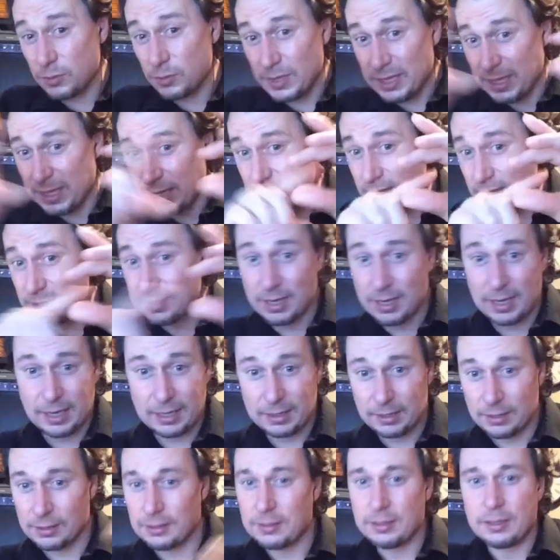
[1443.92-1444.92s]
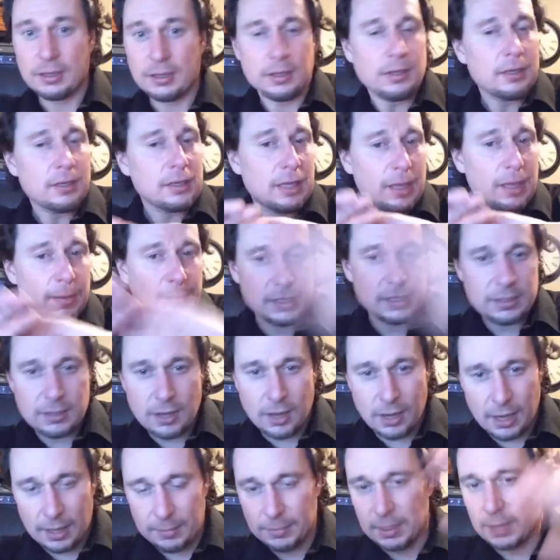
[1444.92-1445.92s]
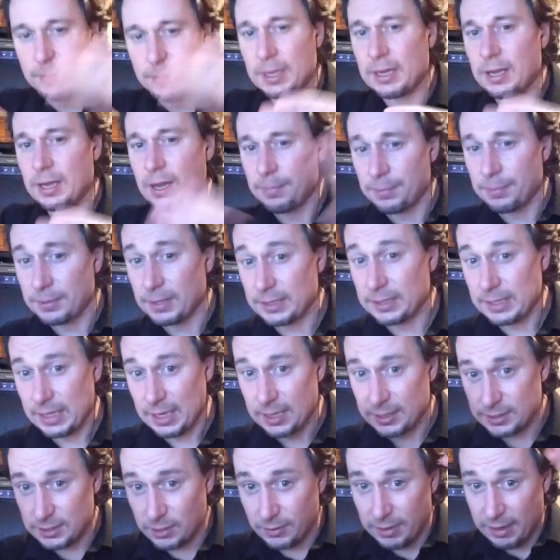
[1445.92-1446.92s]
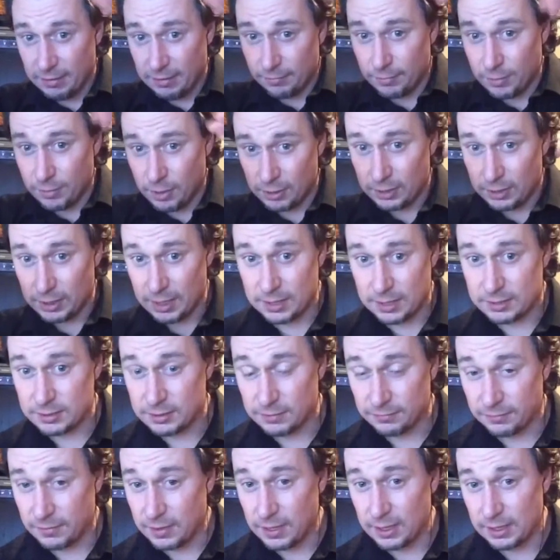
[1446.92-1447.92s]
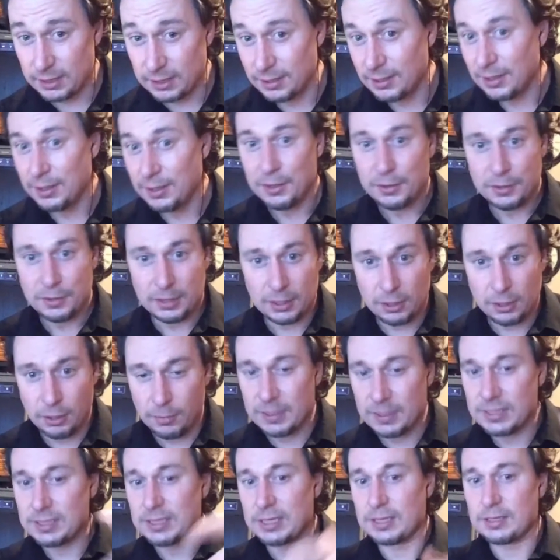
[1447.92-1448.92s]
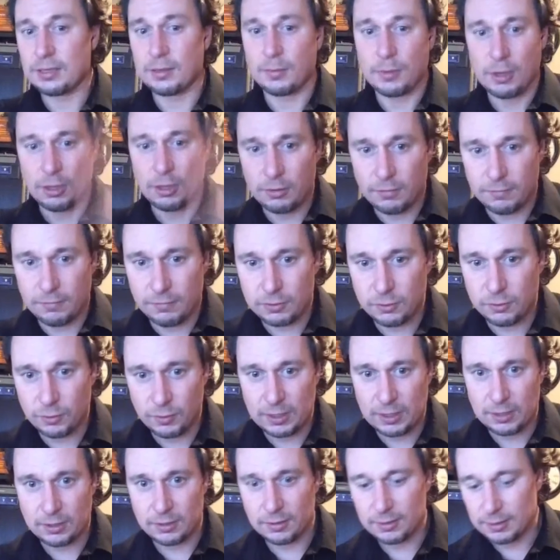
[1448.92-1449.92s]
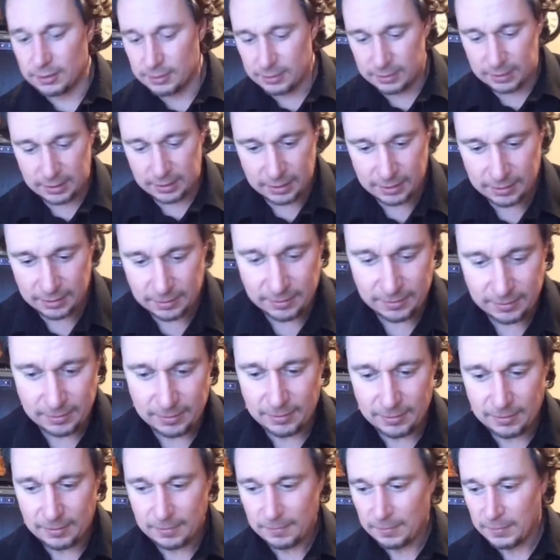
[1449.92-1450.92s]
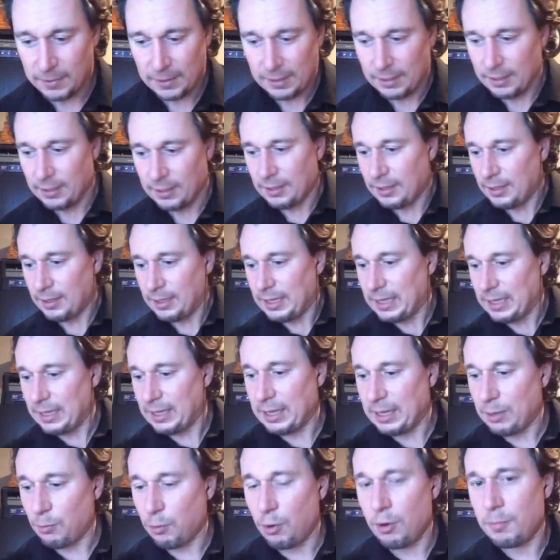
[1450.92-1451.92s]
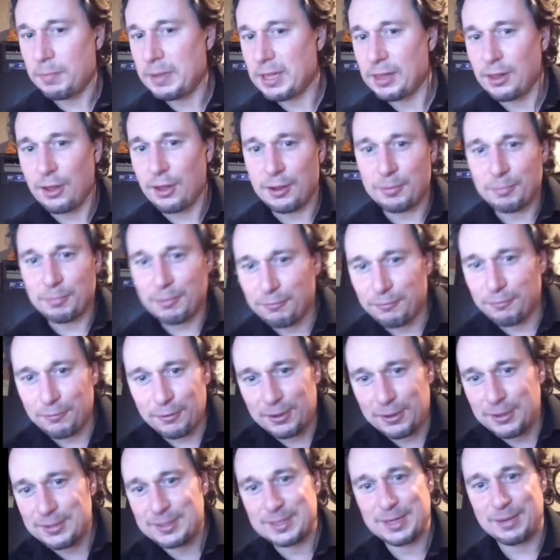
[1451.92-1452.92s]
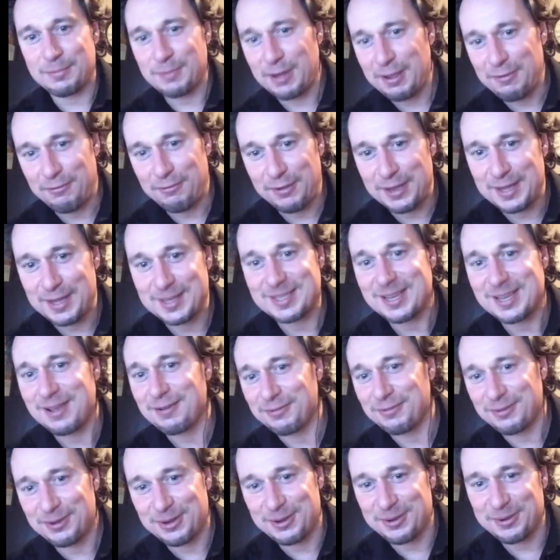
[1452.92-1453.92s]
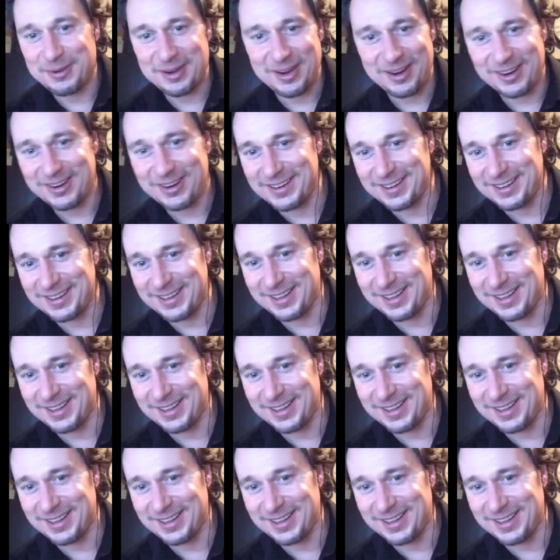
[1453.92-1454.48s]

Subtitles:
within the title, give me time, give me a couple of days. I'll have them all classified. Then you'll be seeing them all over Twitter, and it won't be long before you see my face everywhere.